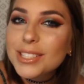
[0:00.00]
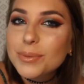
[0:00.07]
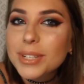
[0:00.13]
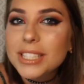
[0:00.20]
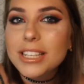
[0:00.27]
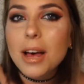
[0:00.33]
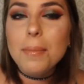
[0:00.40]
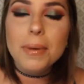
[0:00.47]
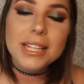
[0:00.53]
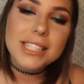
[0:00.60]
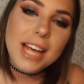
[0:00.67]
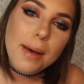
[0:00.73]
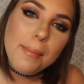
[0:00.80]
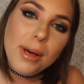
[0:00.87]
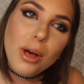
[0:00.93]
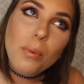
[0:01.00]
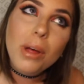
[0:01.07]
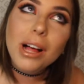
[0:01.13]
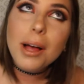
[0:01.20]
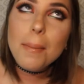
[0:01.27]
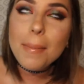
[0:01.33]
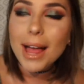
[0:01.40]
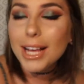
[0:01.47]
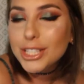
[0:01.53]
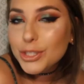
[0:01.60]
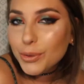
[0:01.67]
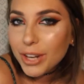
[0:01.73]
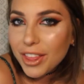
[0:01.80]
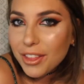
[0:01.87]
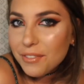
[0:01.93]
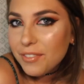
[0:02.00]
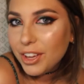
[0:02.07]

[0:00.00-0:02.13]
what's up? It's Emma. Welcome back to another